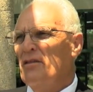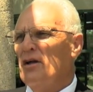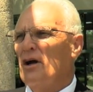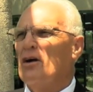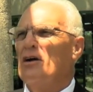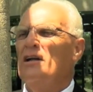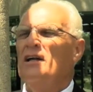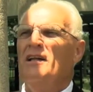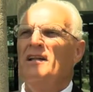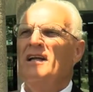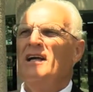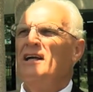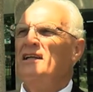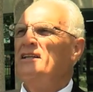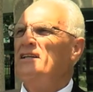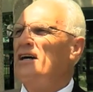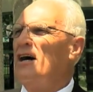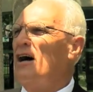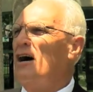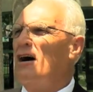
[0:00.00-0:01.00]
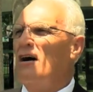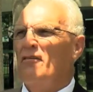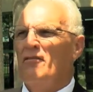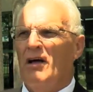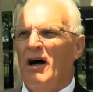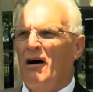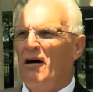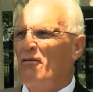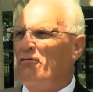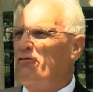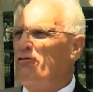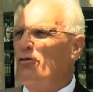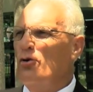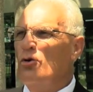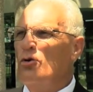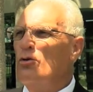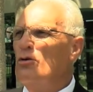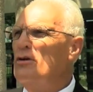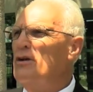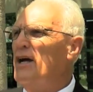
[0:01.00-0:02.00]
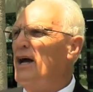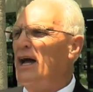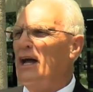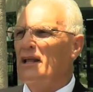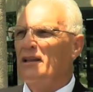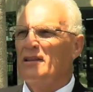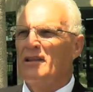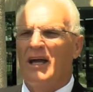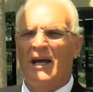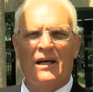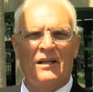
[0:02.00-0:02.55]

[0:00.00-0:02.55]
they're going to need uh, uh, food, and,